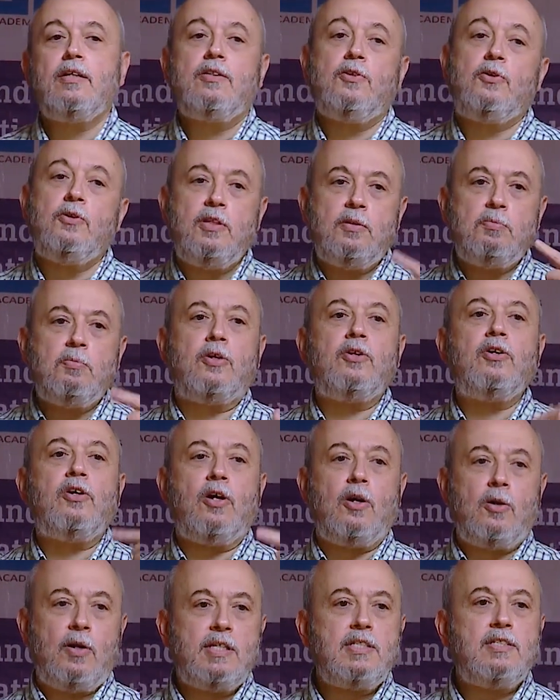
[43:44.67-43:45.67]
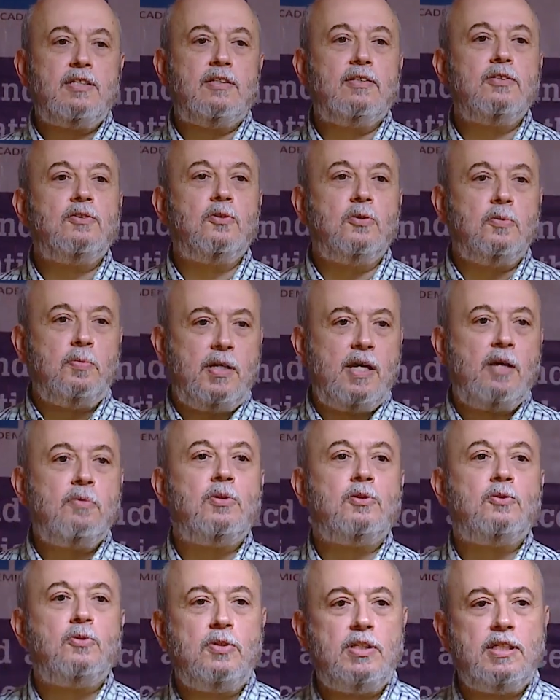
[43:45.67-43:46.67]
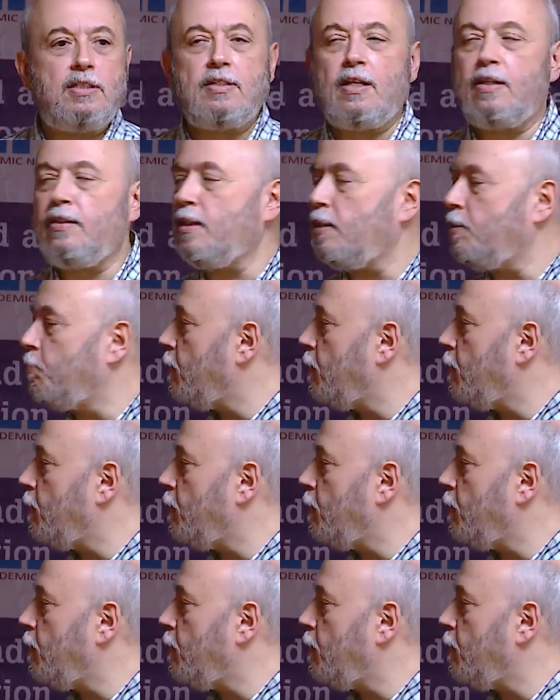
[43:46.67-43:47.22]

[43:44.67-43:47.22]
you need more knowledge to be able to design that